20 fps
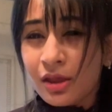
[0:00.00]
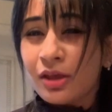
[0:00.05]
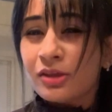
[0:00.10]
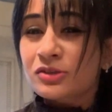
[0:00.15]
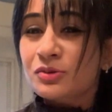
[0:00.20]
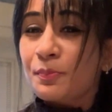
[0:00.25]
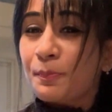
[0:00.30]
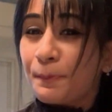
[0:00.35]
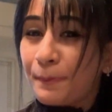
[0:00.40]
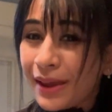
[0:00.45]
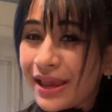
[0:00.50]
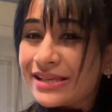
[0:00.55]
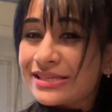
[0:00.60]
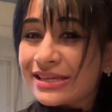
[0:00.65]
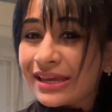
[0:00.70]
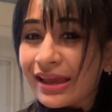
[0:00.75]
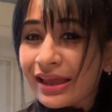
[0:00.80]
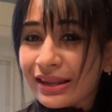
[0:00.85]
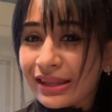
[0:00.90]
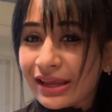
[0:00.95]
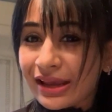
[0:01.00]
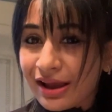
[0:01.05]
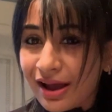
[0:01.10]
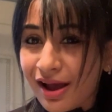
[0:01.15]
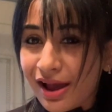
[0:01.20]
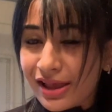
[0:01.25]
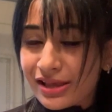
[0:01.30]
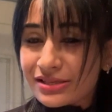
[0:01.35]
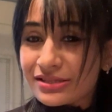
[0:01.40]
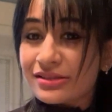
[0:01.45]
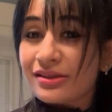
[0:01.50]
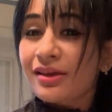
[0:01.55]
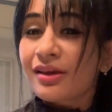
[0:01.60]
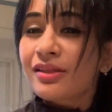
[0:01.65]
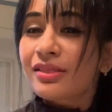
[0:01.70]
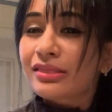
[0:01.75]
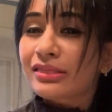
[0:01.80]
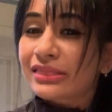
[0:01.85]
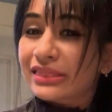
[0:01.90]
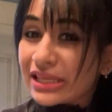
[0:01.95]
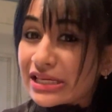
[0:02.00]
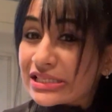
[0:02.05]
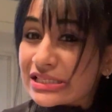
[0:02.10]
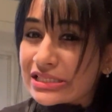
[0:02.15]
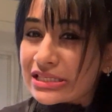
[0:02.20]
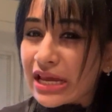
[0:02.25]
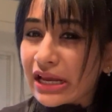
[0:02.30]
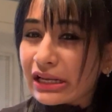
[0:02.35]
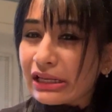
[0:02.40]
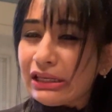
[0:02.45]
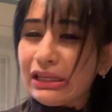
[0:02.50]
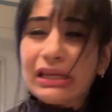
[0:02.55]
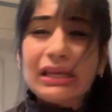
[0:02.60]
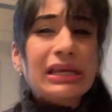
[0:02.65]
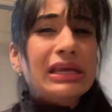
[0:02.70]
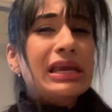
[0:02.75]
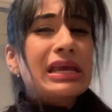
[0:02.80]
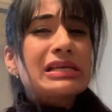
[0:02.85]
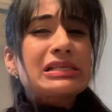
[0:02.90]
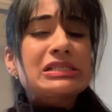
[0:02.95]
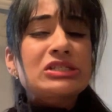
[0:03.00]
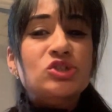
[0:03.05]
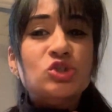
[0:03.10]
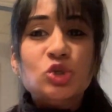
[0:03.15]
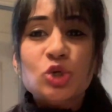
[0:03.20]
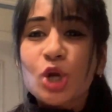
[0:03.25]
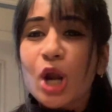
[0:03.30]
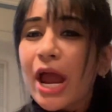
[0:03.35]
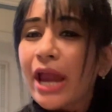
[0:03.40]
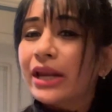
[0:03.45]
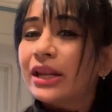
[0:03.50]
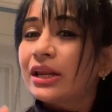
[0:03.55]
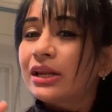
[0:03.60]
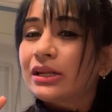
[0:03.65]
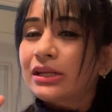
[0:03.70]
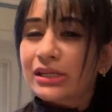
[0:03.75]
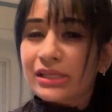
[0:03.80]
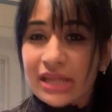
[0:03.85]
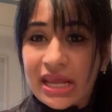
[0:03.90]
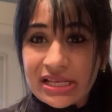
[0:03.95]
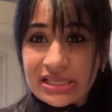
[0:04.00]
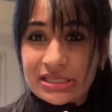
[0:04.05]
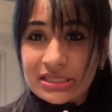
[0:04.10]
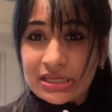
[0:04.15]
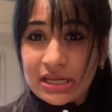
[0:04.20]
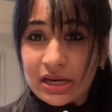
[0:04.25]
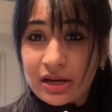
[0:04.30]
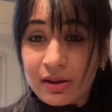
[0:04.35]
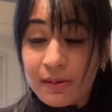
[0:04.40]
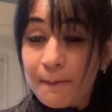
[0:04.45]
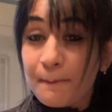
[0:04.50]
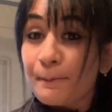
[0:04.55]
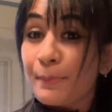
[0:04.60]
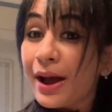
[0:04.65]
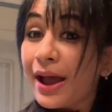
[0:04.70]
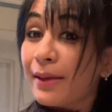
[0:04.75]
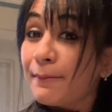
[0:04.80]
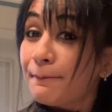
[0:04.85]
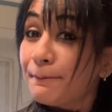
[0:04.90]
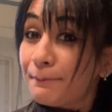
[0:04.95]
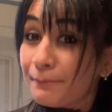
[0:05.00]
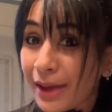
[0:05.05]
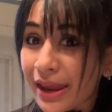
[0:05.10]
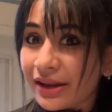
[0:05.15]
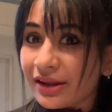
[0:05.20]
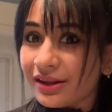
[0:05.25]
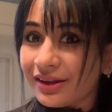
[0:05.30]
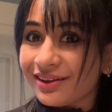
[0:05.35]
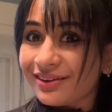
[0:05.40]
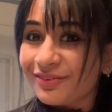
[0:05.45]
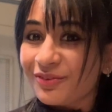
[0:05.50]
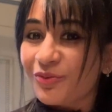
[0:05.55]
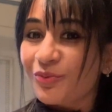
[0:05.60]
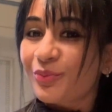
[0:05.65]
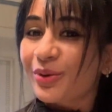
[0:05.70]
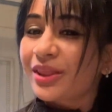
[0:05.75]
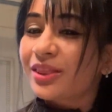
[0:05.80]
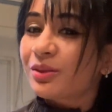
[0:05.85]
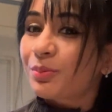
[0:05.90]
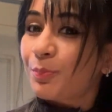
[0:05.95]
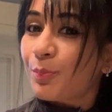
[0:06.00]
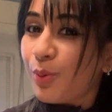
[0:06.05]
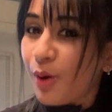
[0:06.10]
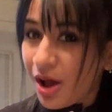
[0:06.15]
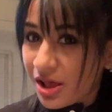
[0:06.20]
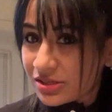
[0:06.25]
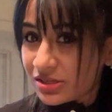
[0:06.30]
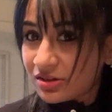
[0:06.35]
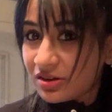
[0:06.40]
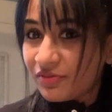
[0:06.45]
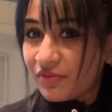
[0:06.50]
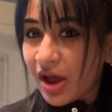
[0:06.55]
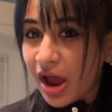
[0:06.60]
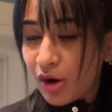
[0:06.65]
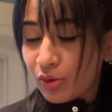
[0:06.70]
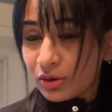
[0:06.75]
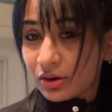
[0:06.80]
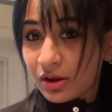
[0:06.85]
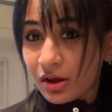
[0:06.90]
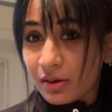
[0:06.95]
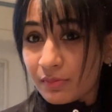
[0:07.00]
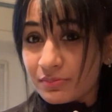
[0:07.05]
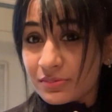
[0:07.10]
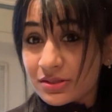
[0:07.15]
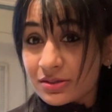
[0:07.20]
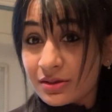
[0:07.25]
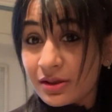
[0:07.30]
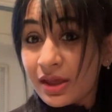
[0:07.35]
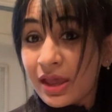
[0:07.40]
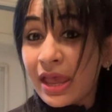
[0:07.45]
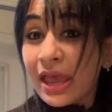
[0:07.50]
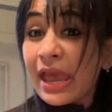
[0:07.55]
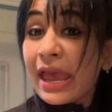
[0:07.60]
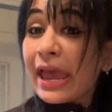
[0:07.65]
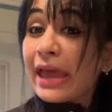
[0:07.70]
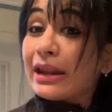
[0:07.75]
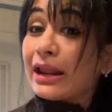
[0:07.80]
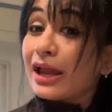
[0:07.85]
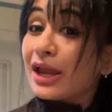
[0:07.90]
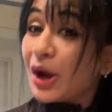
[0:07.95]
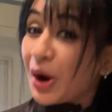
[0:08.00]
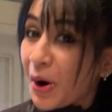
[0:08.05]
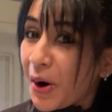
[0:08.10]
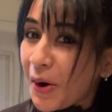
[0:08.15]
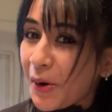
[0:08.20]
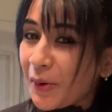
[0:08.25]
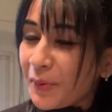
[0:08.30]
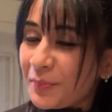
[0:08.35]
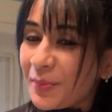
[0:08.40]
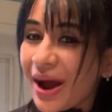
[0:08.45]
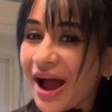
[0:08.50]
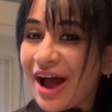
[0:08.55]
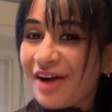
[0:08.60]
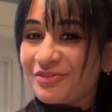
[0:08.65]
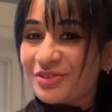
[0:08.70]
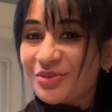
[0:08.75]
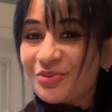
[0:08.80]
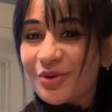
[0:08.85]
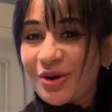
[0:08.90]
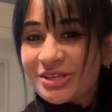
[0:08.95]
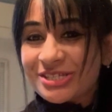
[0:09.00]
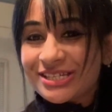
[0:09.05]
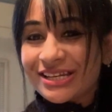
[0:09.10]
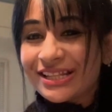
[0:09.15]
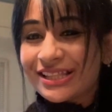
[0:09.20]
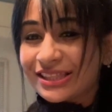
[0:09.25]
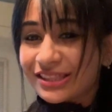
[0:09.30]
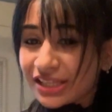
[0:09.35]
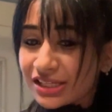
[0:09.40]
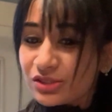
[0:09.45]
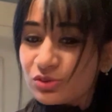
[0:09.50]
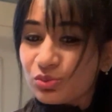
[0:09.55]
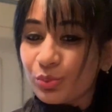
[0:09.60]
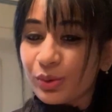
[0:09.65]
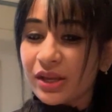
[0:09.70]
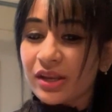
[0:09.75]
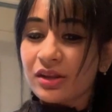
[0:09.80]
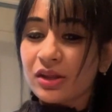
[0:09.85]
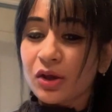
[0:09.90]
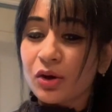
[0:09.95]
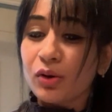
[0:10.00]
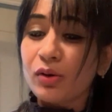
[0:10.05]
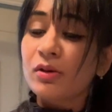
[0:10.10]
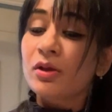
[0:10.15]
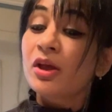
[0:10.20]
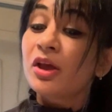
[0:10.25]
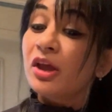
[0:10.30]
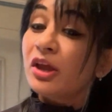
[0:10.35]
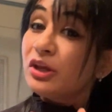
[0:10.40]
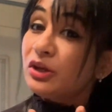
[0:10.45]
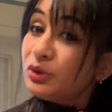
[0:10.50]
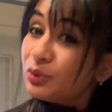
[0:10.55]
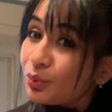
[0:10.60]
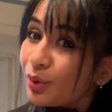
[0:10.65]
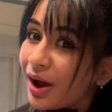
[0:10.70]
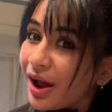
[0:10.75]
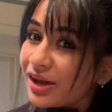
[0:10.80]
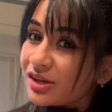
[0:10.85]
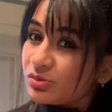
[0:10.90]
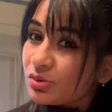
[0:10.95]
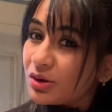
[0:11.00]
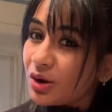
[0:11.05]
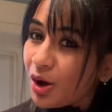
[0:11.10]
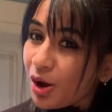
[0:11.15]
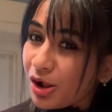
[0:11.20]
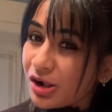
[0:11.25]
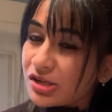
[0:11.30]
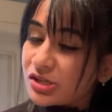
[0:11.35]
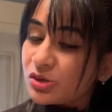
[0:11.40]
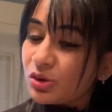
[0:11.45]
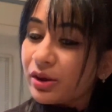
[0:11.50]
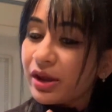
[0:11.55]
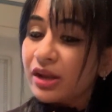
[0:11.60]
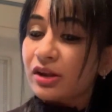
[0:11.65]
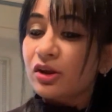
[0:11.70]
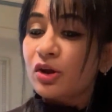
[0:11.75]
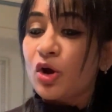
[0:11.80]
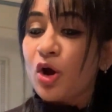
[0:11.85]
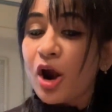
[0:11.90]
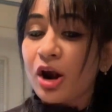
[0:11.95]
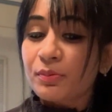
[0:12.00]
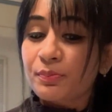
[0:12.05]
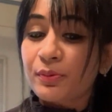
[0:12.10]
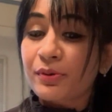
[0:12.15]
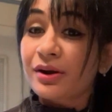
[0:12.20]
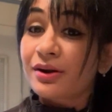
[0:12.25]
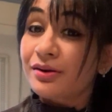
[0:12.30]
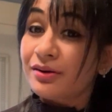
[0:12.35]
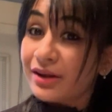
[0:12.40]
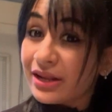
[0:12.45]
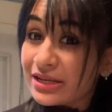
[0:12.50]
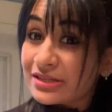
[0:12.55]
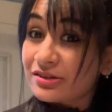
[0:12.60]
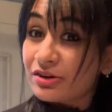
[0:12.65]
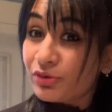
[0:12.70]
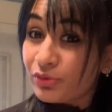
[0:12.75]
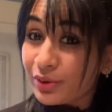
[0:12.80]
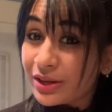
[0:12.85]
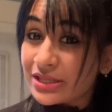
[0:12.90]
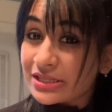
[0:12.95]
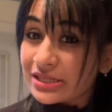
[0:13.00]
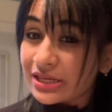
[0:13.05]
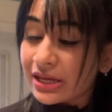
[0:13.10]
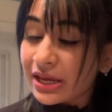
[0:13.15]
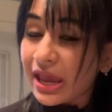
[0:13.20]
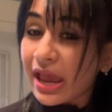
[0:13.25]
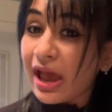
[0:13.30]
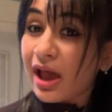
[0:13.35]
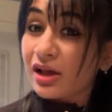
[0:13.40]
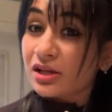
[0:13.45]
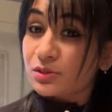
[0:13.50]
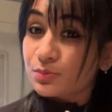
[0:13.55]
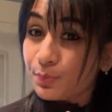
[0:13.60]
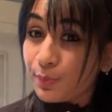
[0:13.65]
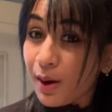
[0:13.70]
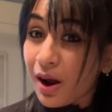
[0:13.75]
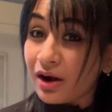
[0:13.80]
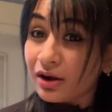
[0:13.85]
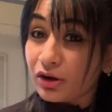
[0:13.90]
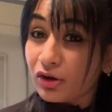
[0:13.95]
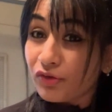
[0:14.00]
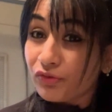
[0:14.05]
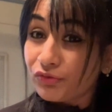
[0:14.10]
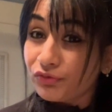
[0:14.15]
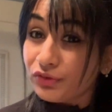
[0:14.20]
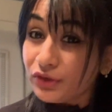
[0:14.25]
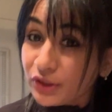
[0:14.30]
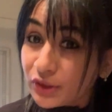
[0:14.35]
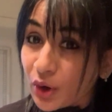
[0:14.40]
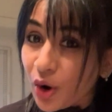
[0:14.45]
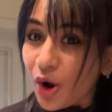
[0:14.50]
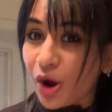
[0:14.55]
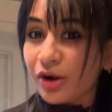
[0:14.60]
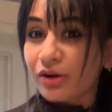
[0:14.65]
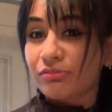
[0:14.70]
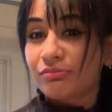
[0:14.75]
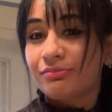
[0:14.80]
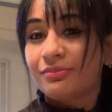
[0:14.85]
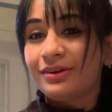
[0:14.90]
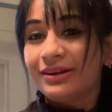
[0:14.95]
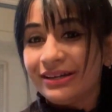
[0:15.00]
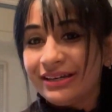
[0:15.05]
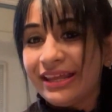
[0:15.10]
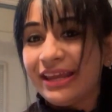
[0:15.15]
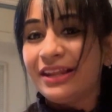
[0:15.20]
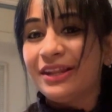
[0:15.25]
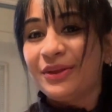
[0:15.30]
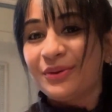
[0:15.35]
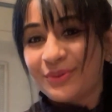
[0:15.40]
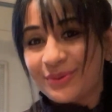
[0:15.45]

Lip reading: So basically guys, this technique is tried and tested by many with positive outcomes. And I hope after watching this video, you guys will also incorporate nasal rinsing as part of your daily